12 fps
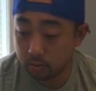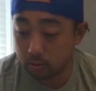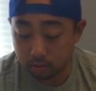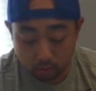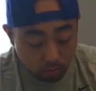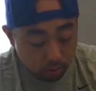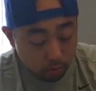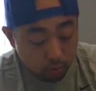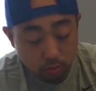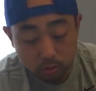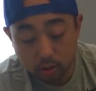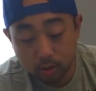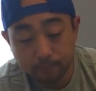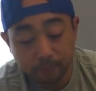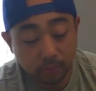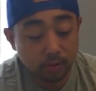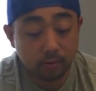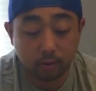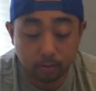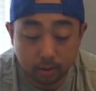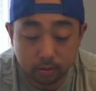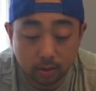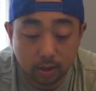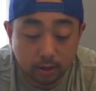Whoa. Sorry about
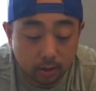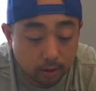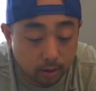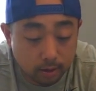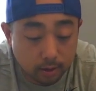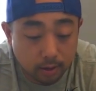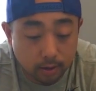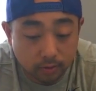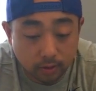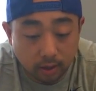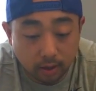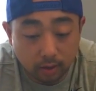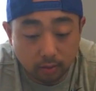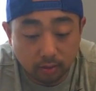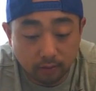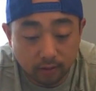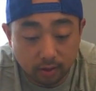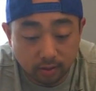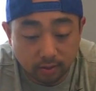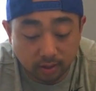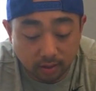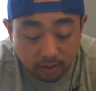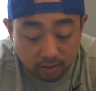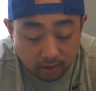that. Um, so yeah, heroes and villains,
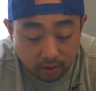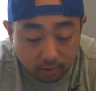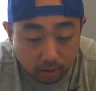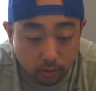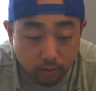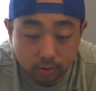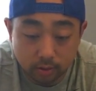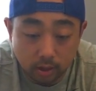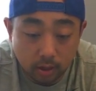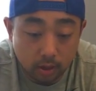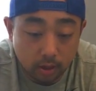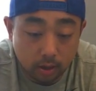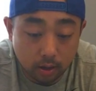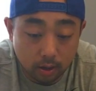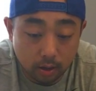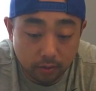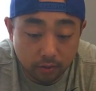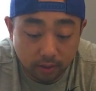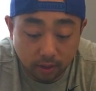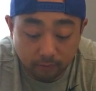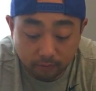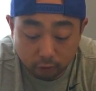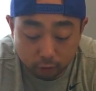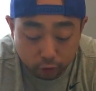unlikely heroes. Uh, theme for
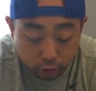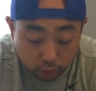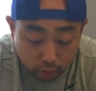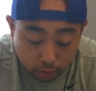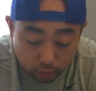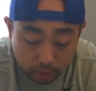June.